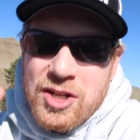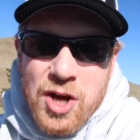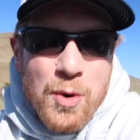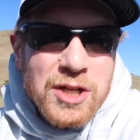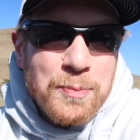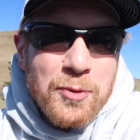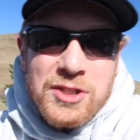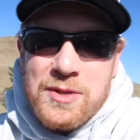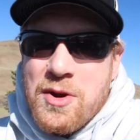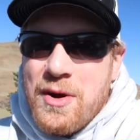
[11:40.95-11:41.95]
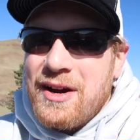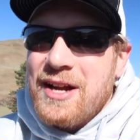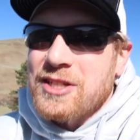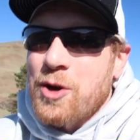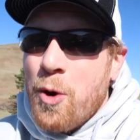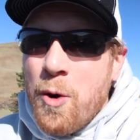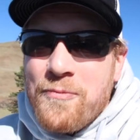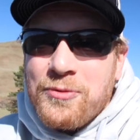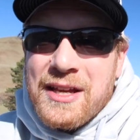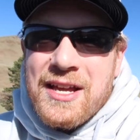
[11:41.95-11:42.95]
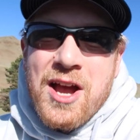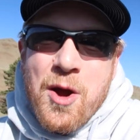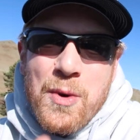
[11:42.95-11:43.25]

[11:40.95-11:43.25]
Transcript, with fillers: go explore some new areas, and hopefully